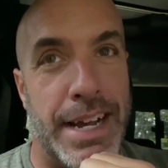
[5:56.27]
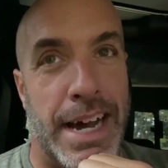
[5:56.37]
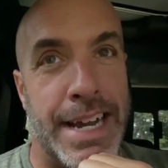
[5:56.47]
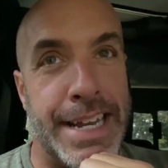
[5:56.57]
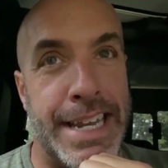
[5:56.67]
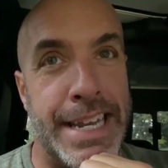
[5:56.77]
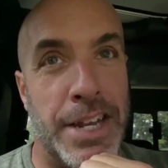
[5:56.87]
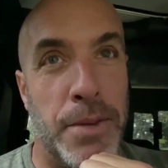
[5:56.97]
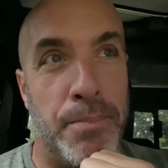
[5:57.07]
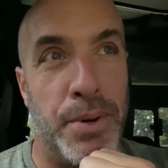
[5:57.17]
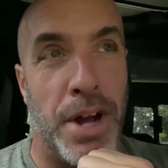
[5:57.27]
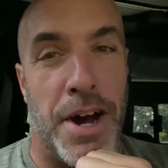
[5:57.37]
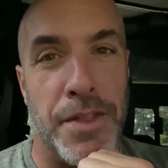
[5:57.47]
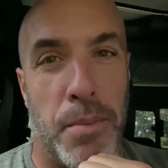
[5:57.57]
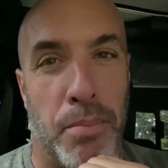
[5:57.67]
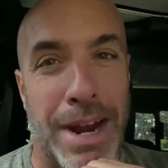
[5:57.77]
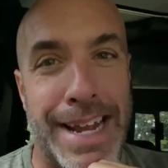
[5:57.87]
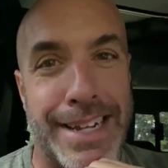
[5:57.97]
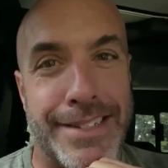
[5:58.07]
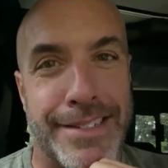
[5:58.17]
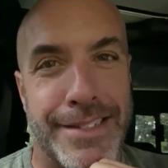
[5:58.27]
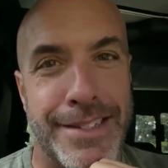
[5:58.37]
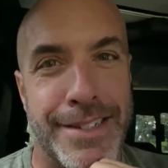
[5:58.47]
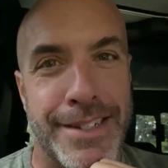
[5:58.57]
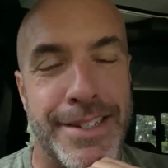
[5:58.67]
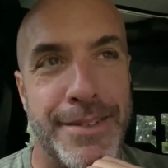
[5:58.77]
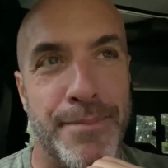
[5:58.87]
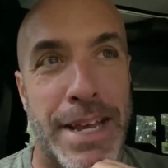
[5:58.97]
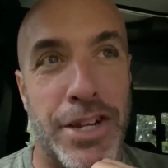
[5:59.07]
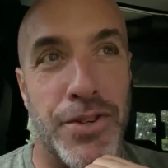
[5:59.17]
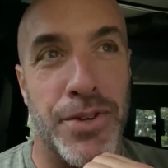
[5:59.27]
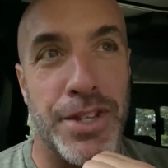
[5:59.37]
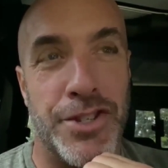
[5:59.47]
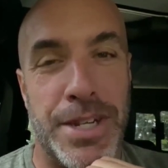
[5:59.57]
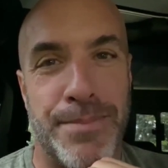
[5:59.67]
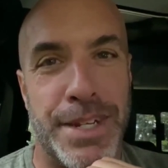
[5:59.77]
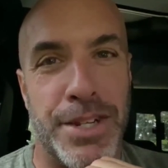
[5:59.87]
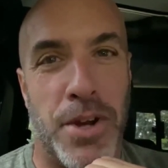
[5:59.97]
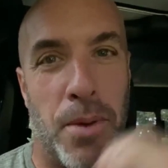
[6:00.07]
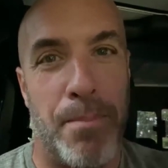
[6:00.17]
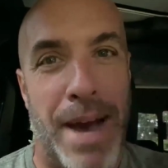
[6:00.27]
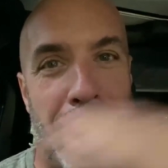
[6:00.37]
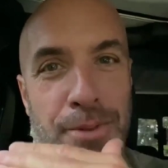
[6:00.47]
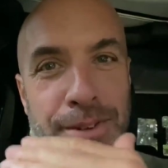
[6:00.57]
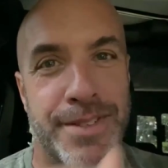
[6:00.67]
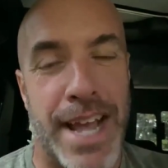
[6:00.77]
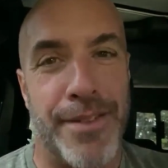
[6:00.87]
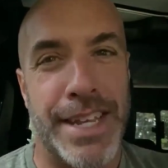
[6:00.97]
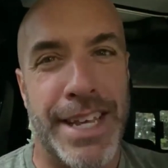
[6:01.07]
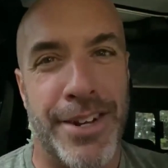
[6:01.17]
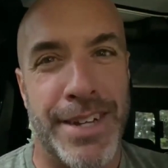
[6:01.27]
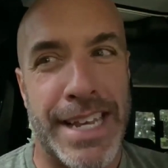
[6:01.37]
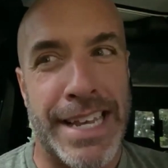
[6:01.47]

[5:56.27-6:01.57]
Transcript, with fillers: I needed to put on the brakes to make sure the Jeep didn't go backwards down the hill.